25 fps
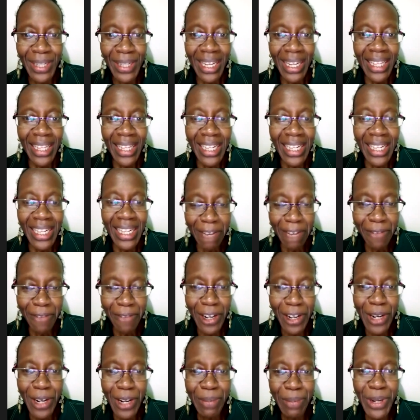the time
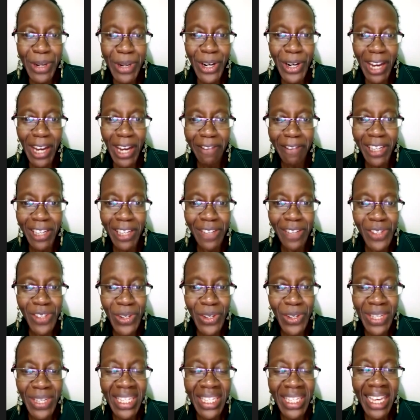freedom your life gives
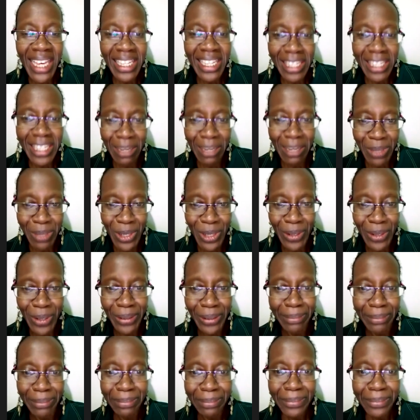you is
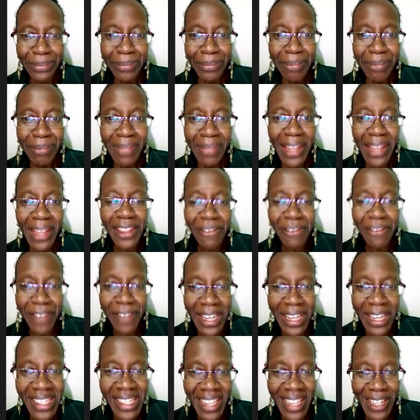exceptional. The
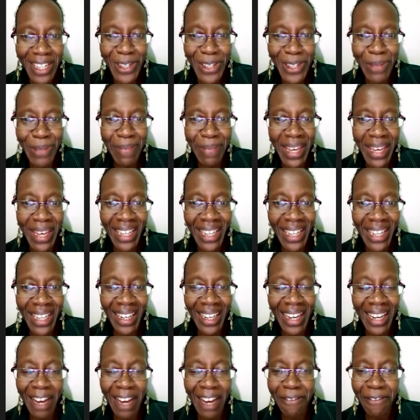friends that you make
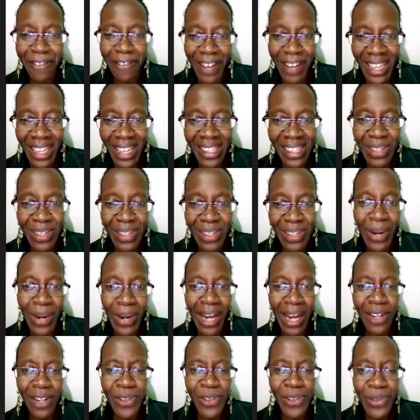are friends who
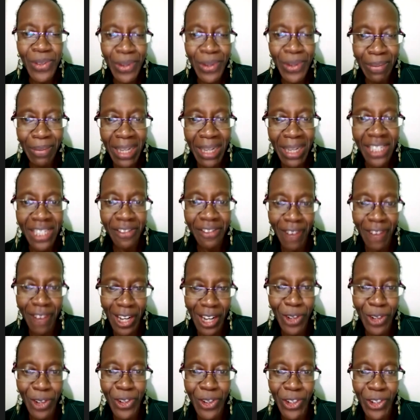add so much
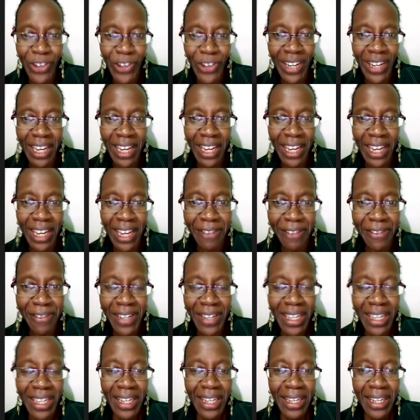value to your life.
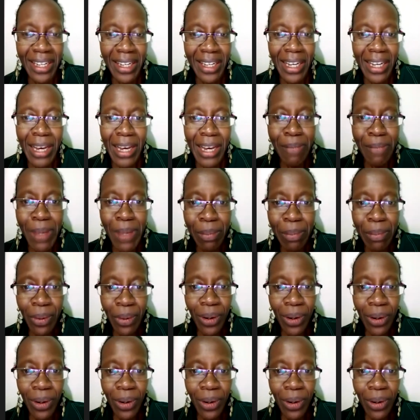
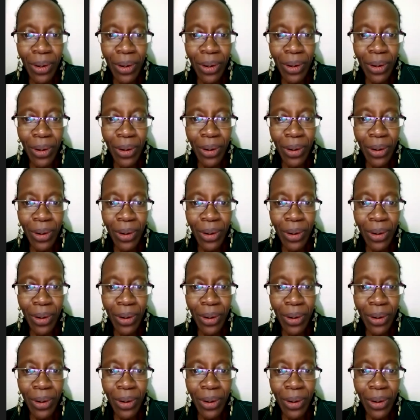People who